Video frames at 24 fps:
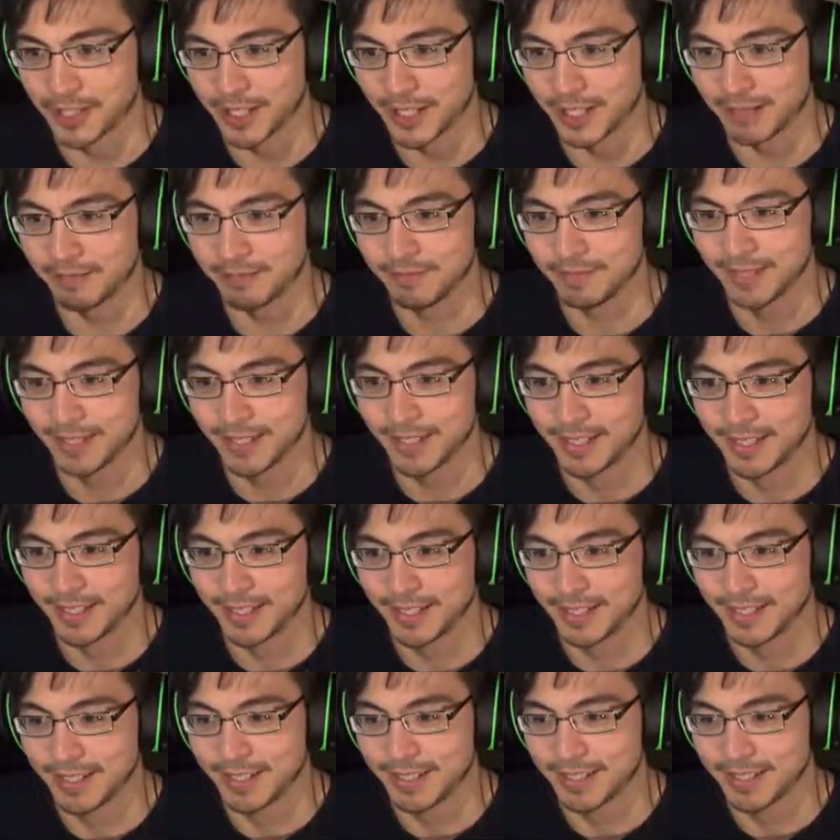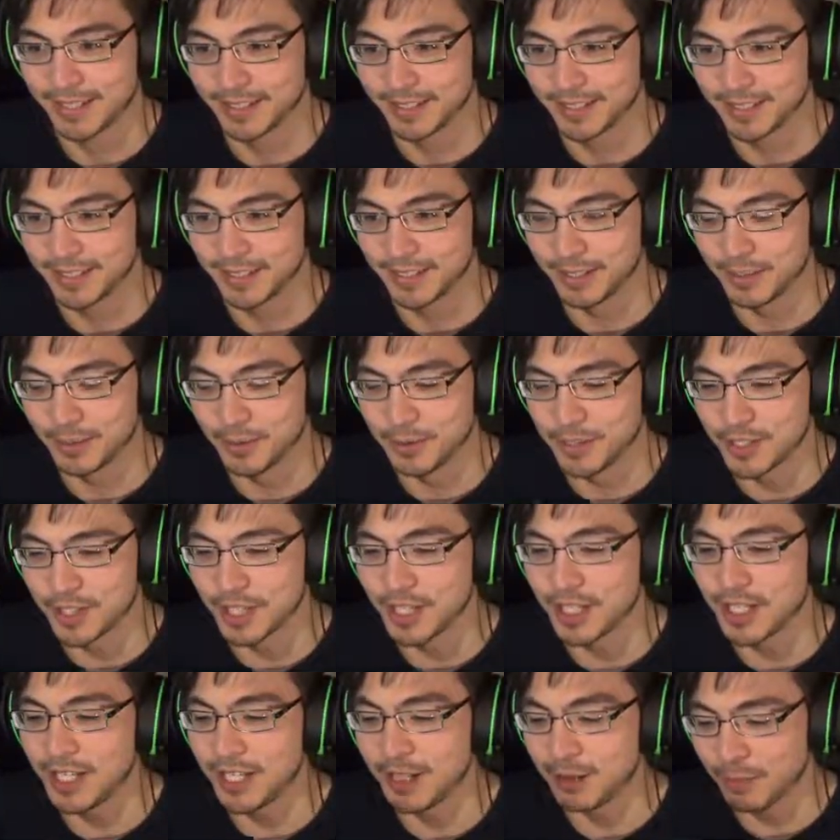again. It was in
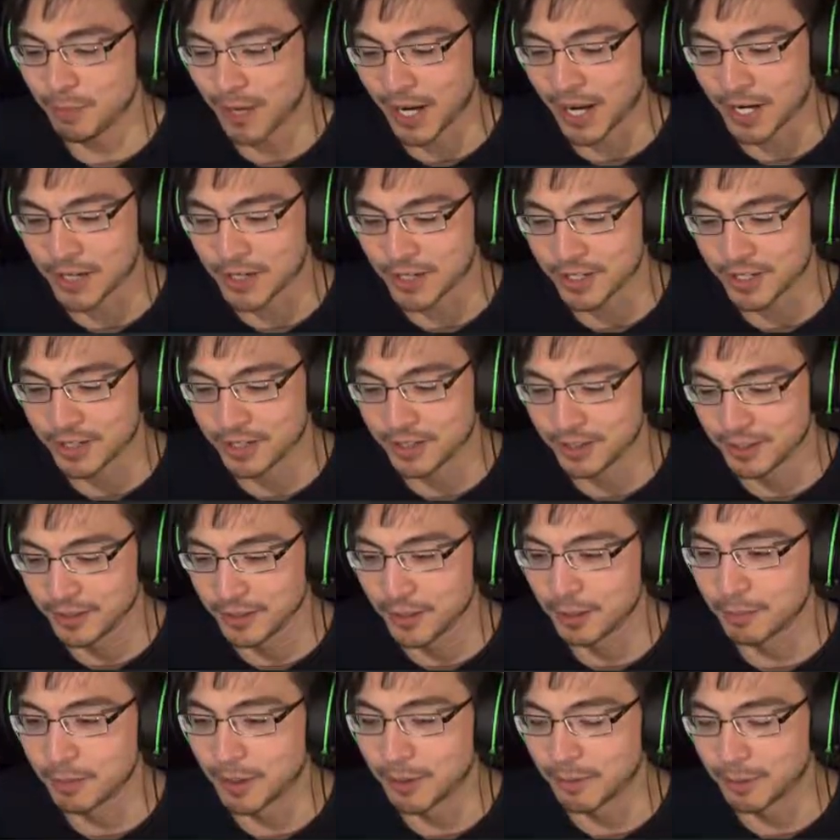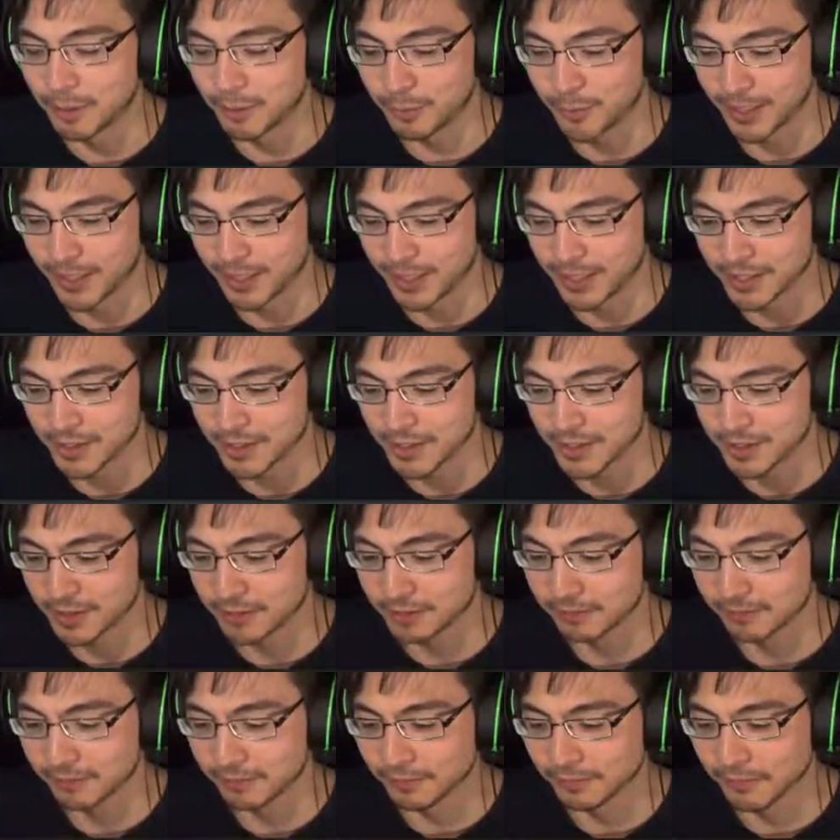the heat of passion, a moment of weakness.
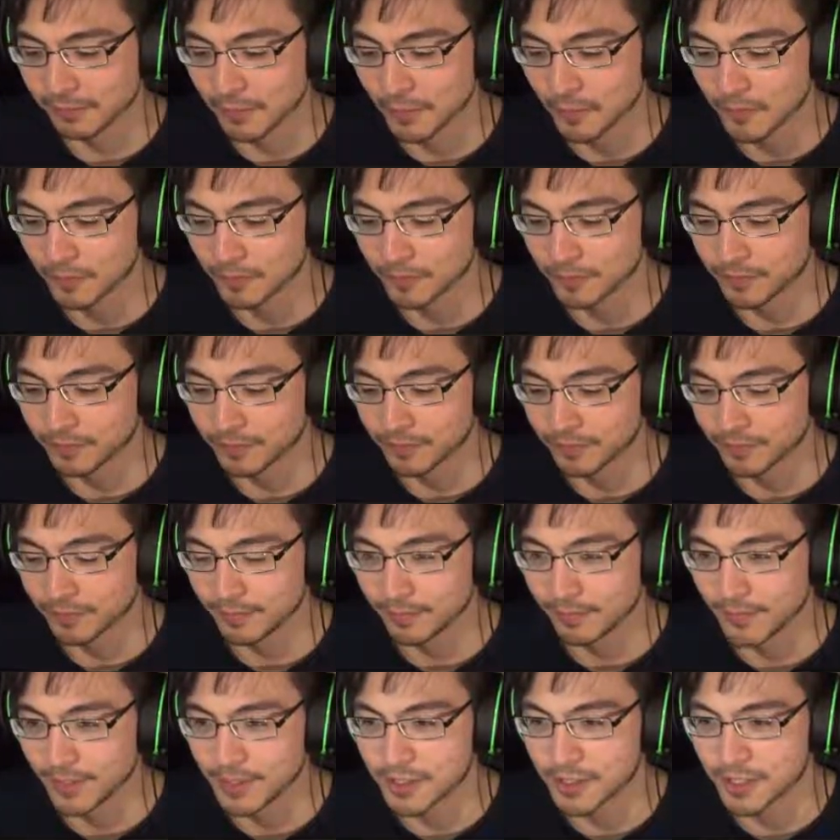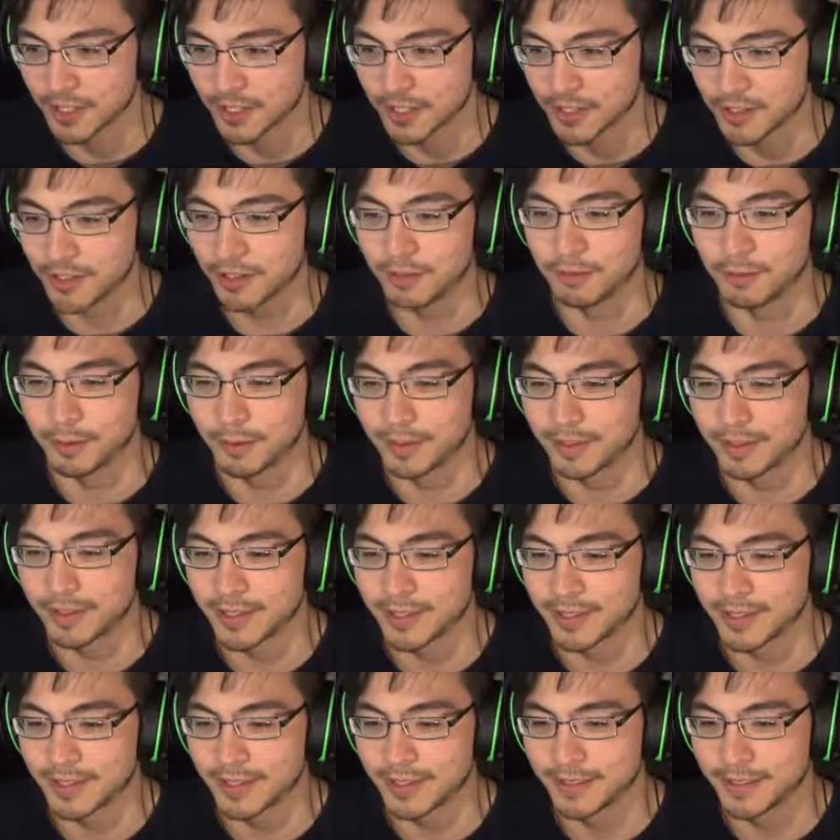Let's get this over with.